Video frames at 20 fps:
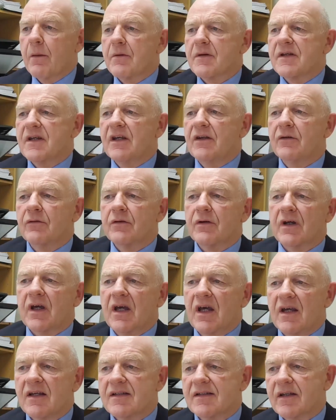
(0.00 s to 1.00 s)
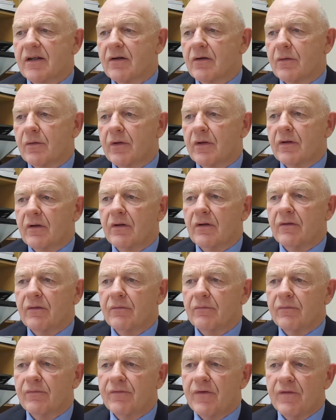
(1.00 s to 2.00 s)
See another case there where
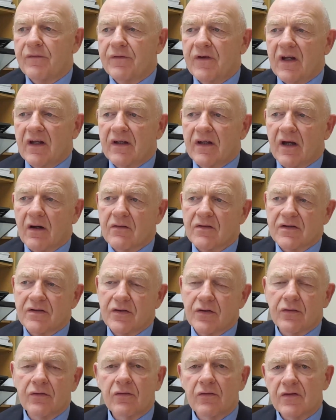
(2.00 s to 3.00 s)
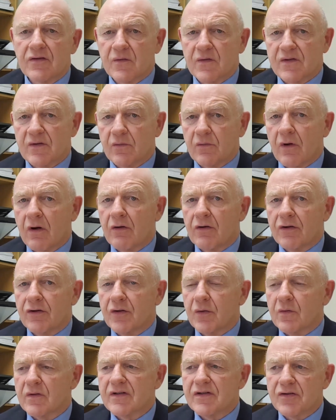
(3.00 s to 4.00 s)
€15,000 was awarded
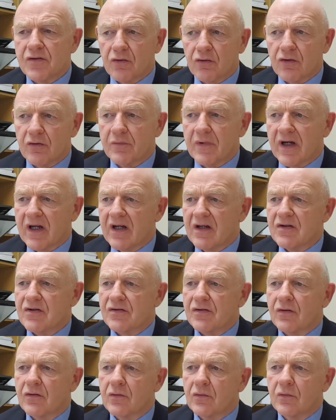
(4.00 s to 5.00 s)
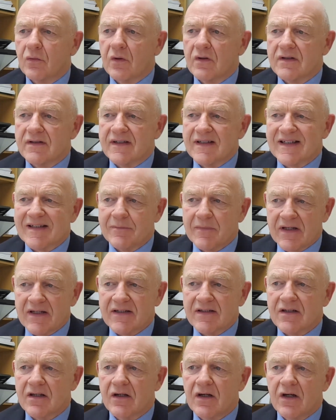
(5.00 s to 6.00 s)
to a store manager who was
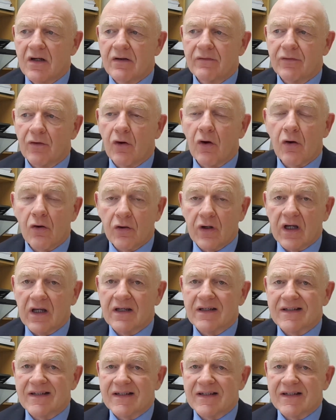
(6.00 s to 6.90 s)
dismissed for hugging